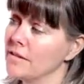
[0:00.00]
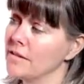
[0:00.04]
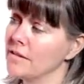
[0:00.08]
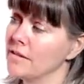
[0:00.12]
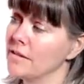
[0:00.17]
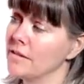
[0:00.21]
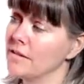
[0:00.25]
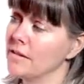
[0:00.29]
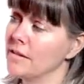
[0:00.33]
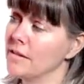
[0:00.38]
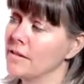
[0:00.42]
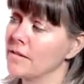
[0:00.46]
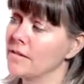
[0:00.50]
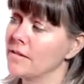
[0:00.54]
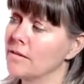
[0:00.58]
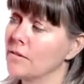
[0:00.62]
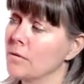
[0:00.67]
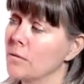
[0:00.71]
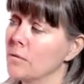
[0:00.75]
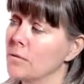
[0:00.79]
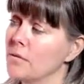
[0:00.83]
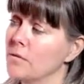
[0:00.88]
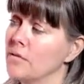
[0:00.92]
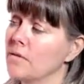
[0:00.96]
and it's
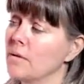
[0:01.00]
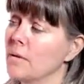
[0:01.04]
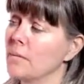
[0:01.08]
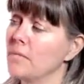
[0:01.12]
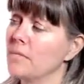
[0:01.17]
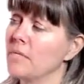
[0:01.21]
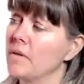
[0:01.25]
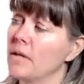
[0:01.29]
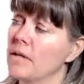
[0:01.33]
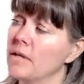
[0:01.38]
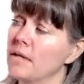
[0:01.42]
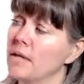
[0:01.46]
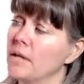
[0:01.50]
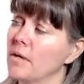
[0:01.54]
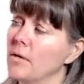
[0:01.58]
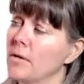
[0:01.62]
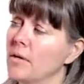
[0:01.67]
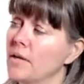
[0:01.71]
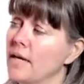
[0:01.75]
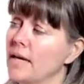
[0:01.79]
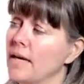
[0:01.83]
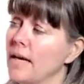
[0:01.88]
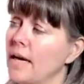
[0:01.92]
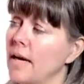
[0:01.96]
always something that you
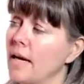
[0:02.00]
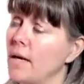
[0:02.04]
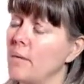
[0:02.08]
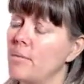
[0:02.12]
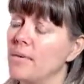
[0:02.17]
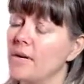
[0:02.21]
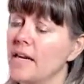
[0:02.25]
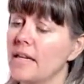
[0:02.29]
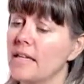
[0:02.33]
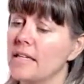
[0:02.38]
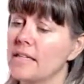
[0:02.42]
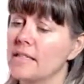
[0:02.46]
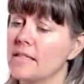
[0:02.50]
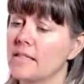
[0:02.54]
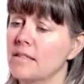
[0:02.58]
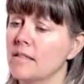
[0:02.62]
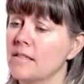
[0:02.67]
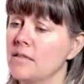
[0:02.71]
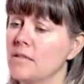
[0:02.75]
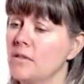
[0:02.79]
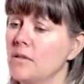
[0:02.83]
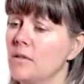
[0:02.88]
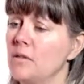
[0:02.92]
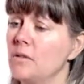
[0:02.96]
can calibrate
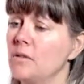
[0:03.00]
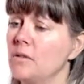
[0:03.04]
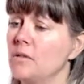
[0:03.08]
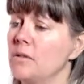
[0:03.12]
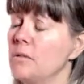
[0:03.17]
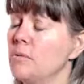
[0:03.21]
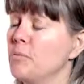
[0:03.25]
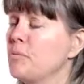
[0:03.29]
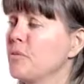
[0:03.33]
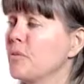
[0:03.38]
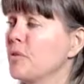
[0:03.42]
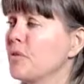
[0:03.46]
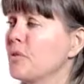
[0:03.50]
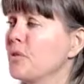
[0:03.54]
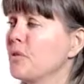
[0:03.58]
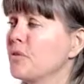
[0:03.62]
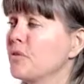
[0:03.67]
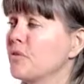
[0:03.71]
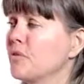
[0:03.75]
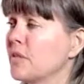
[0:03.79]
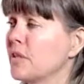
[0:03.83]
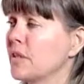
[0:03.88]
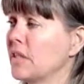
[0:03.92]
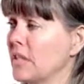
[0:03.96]
to
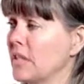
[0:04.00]
improve.